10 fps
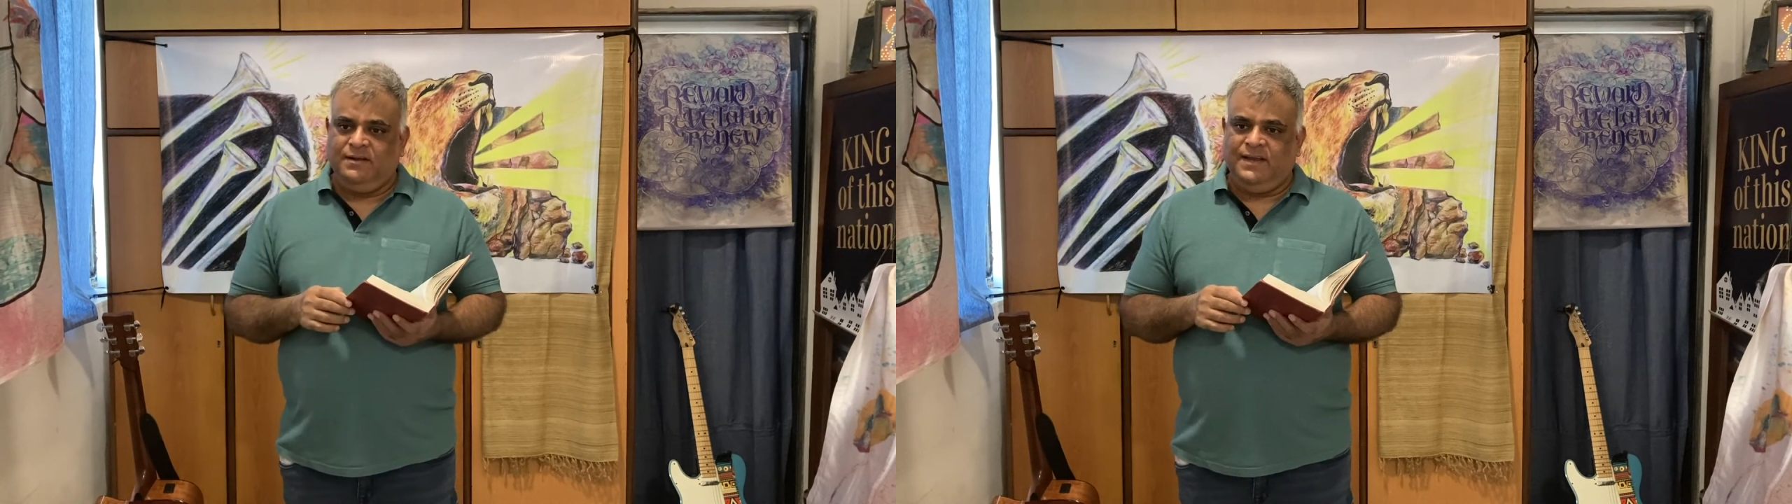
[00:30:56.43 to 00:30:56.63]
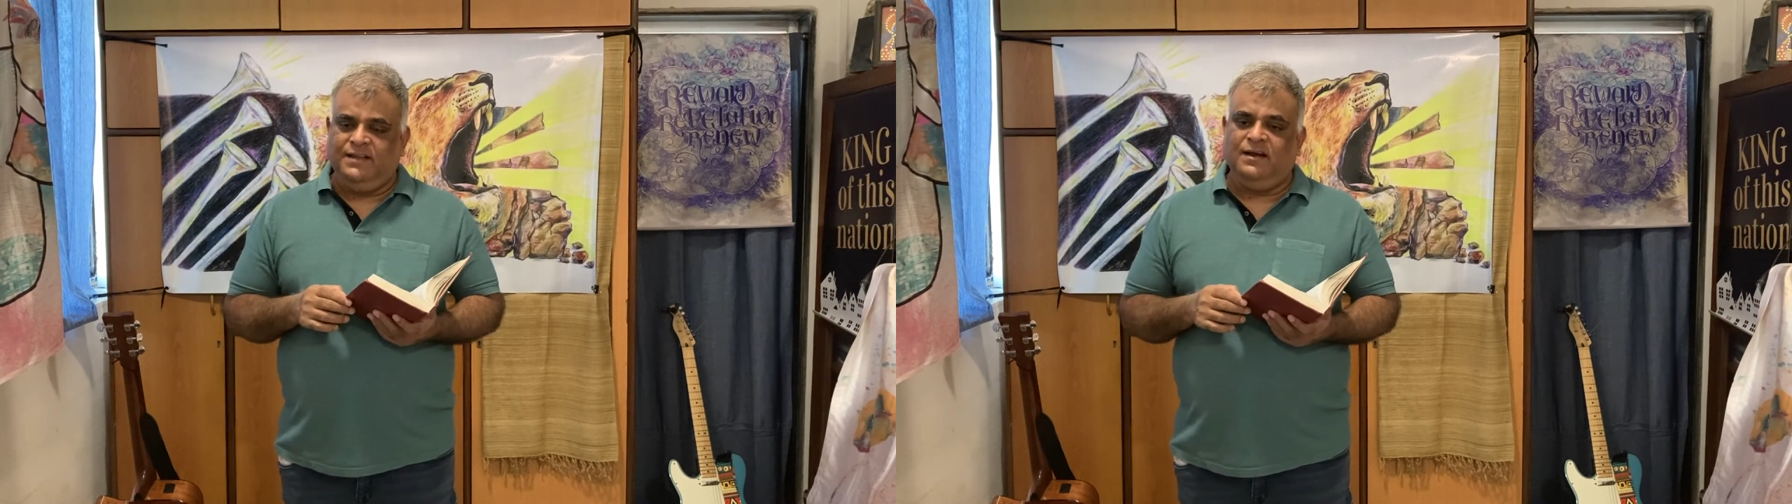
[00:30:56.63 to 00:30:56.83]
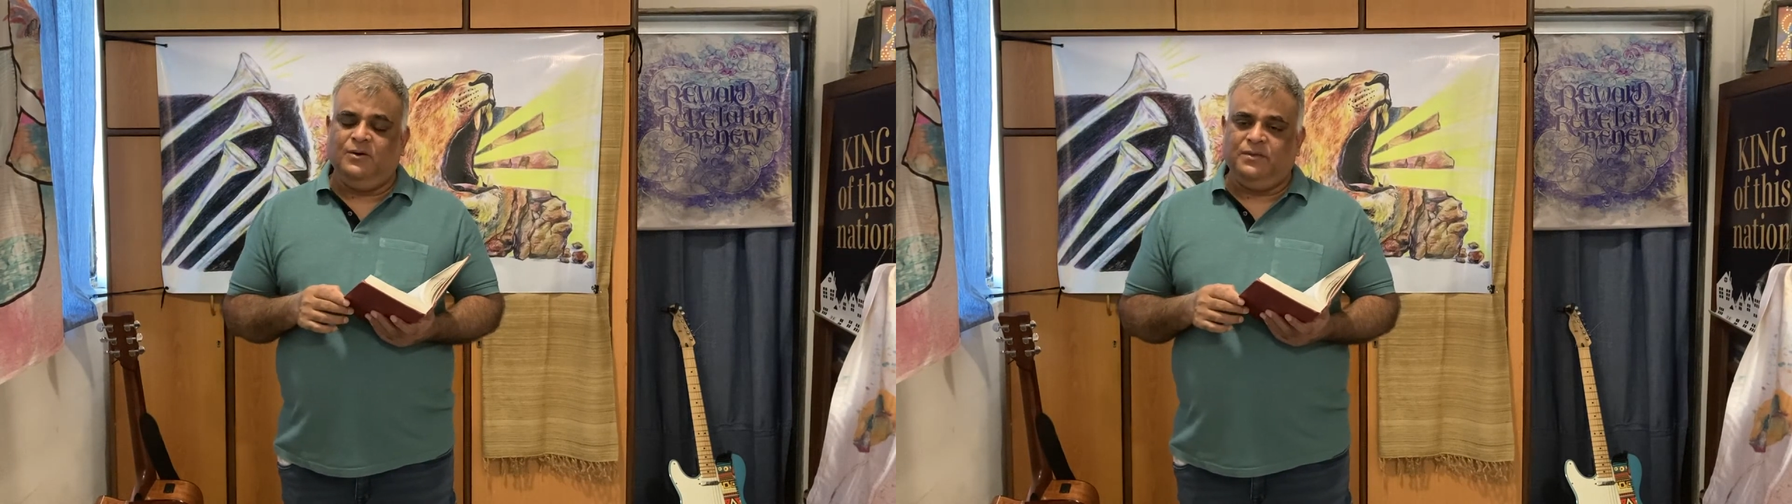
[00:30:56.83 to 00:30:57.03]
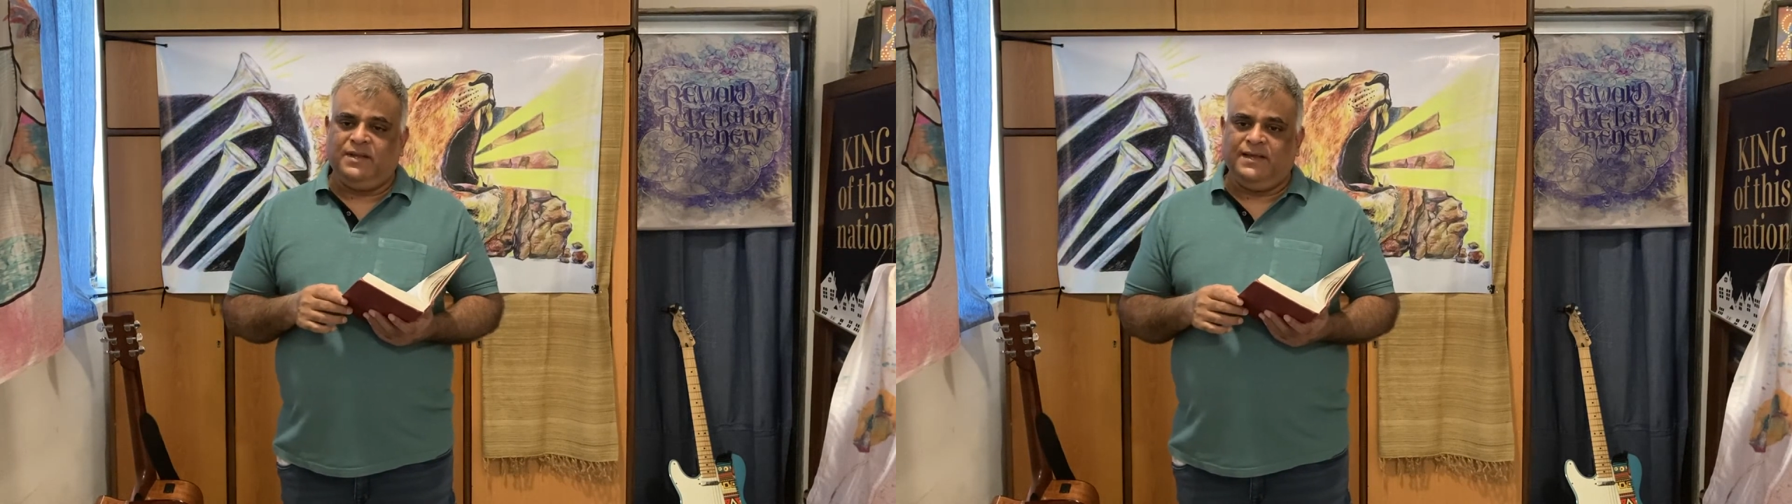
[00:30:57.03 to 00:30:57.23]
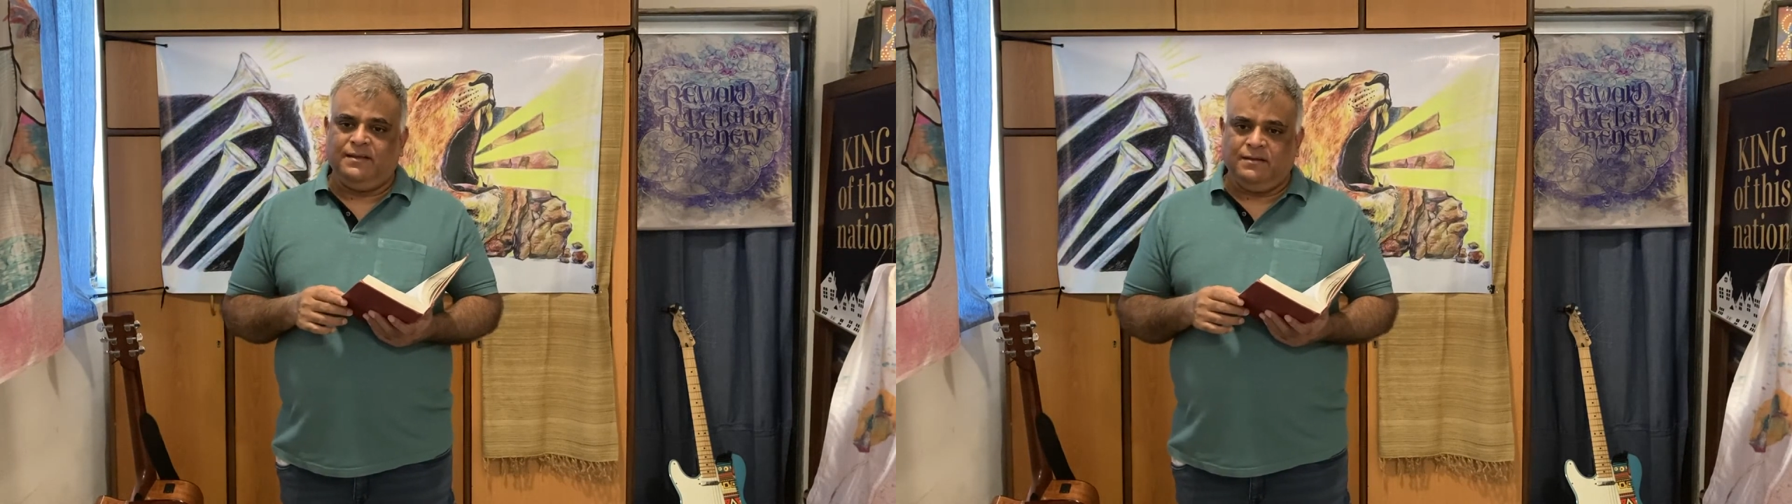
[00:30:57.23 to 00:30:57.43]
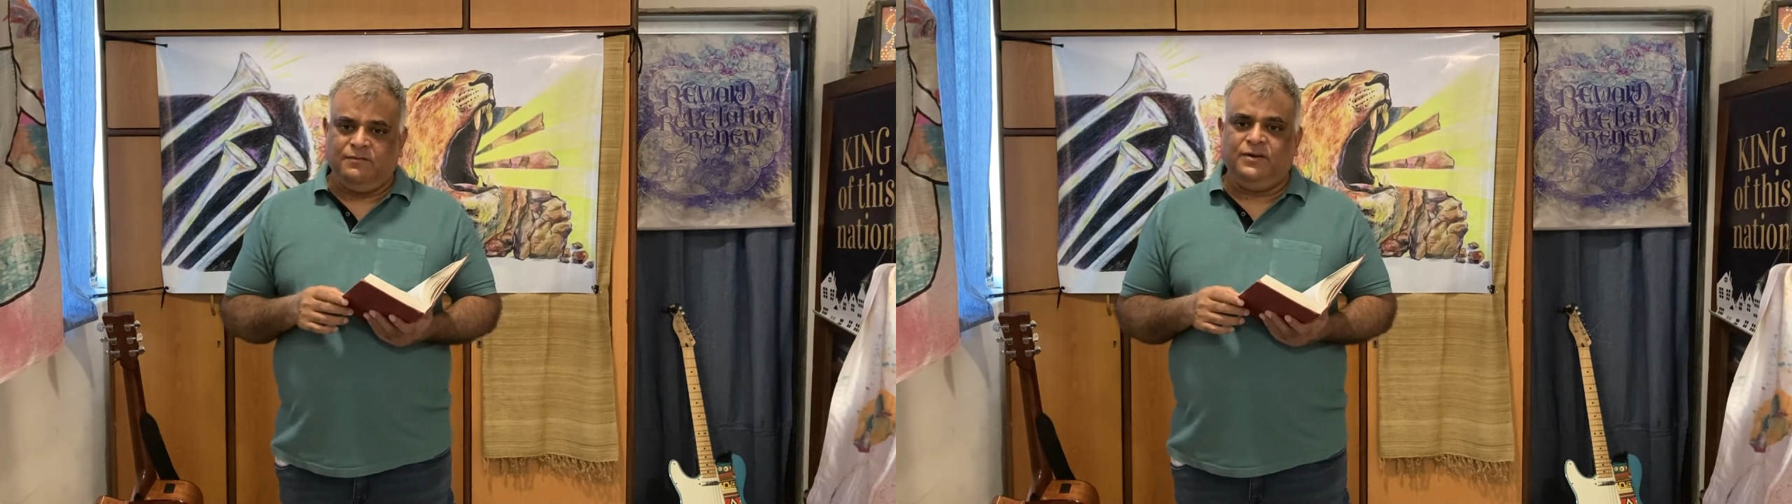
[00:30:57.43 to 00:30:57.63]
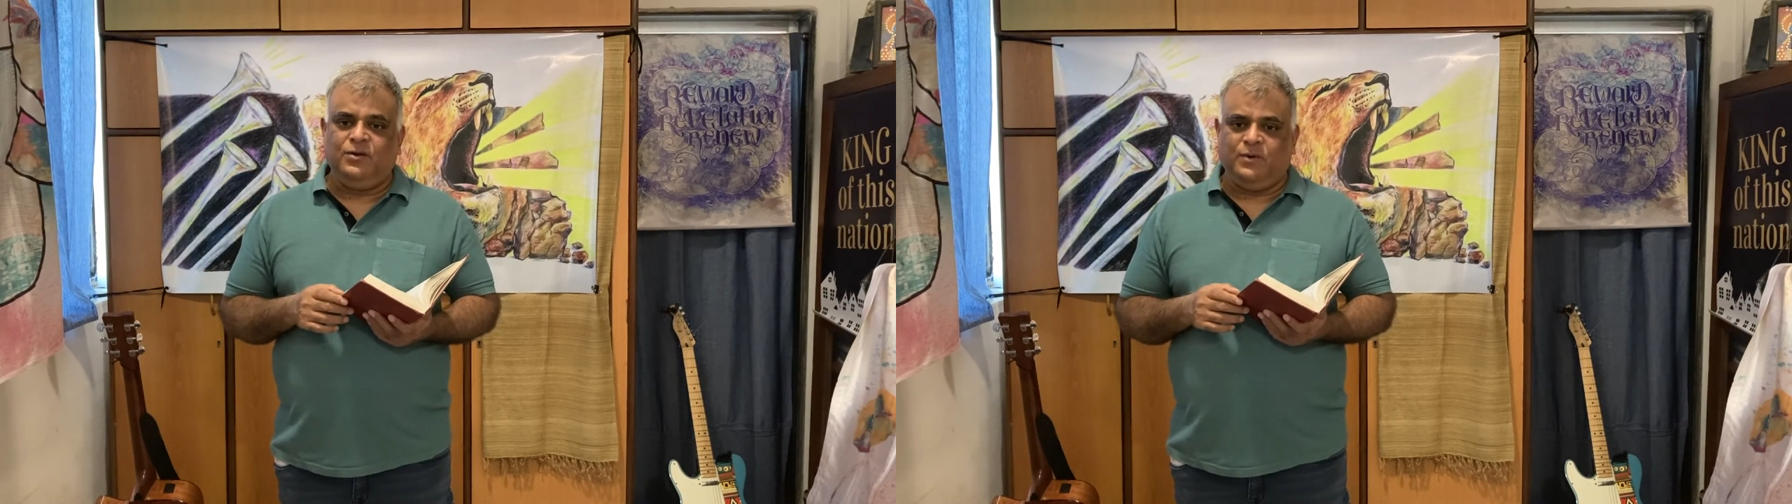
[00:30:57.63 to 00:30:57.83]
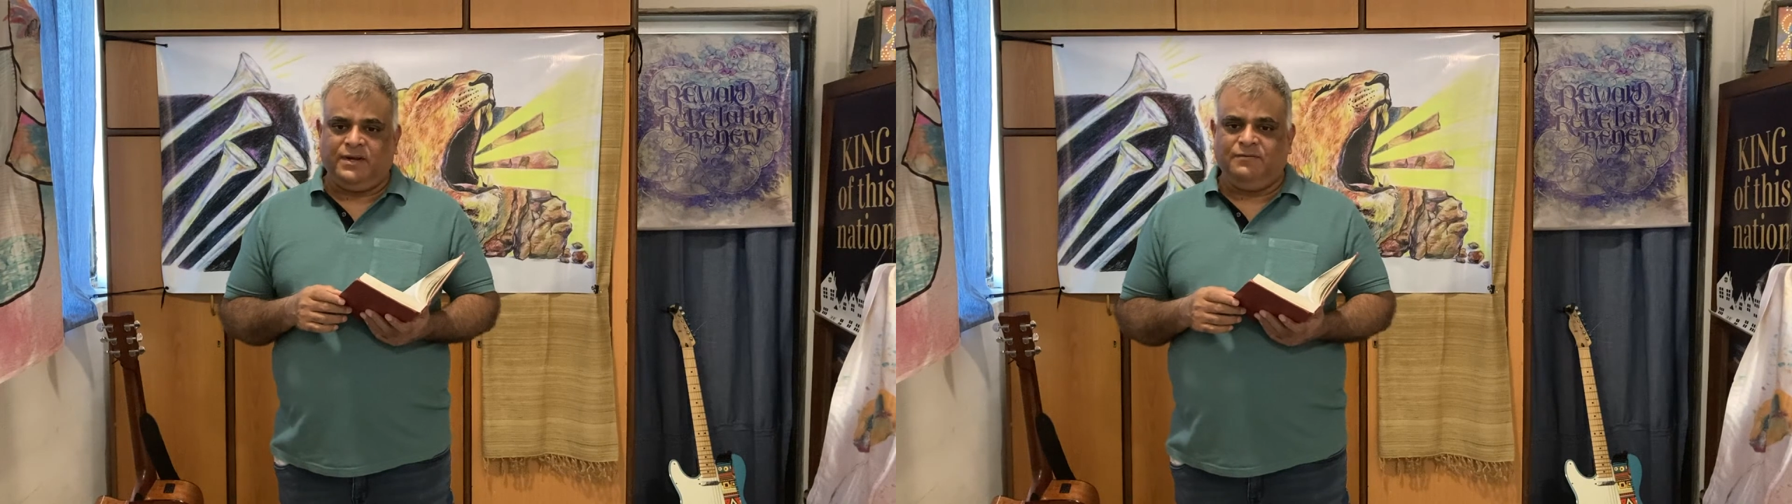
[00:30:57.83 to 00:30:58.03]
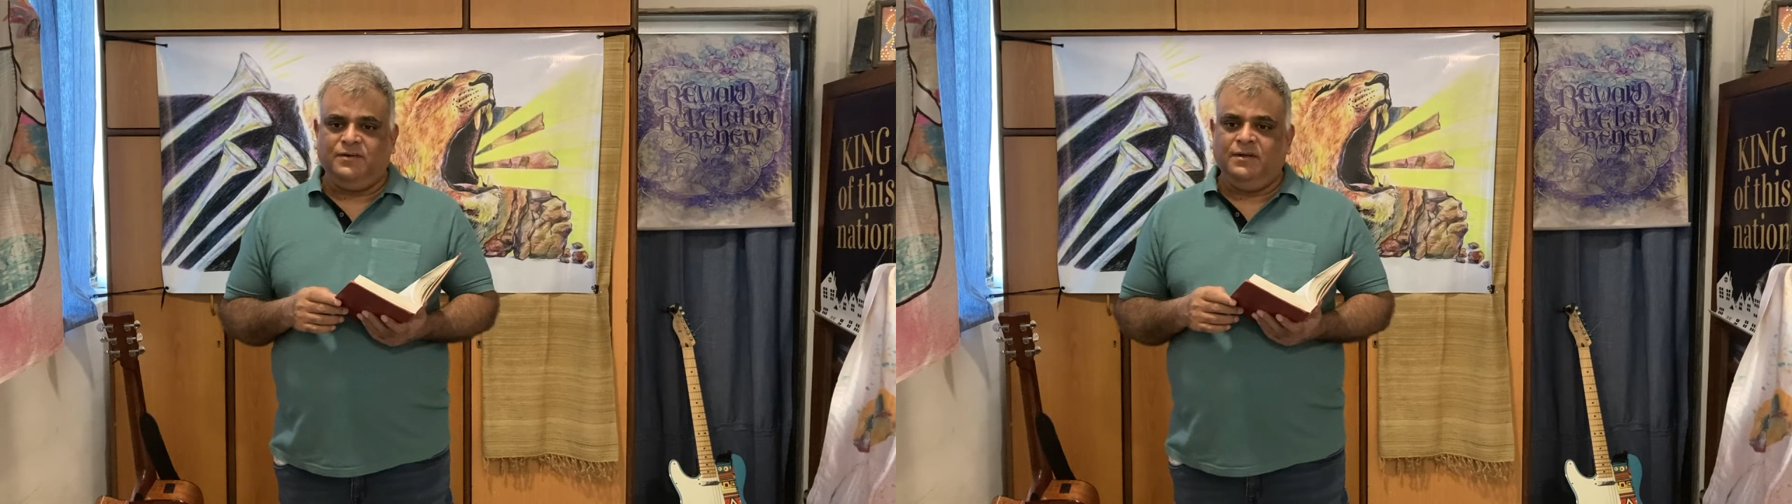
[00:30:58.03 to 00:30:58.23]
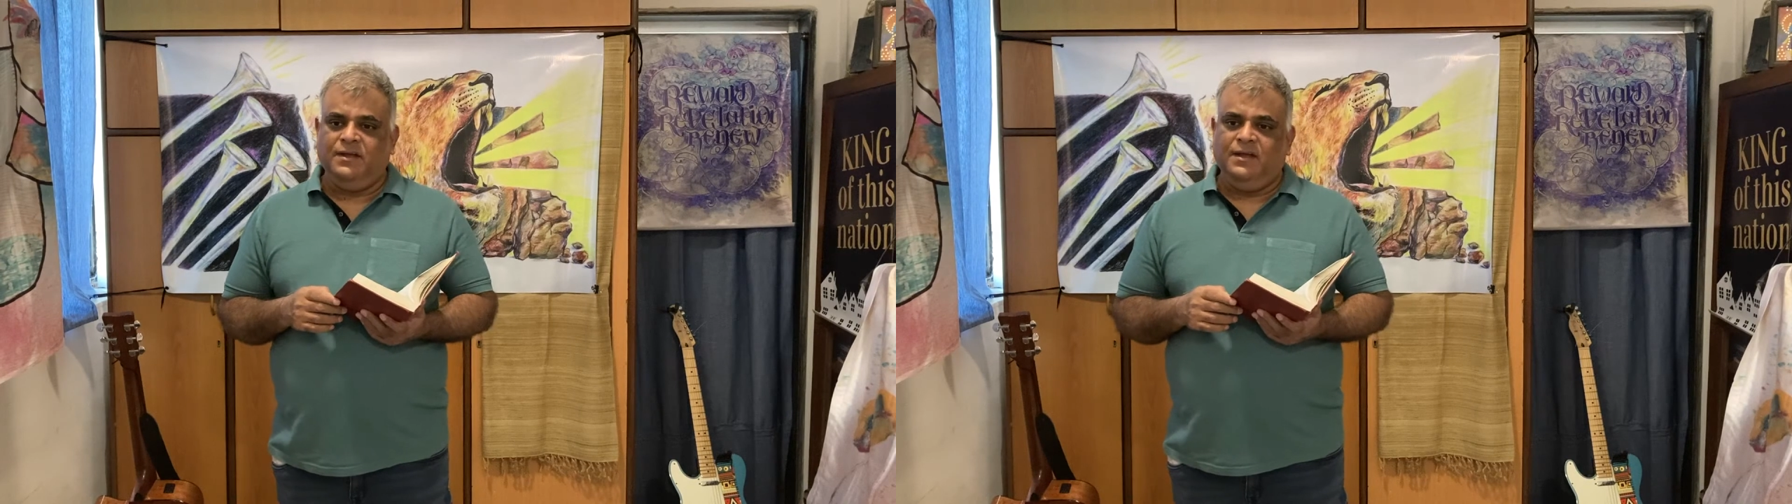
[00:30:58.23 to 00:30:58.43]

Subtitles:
in the house, like a servant or whatever.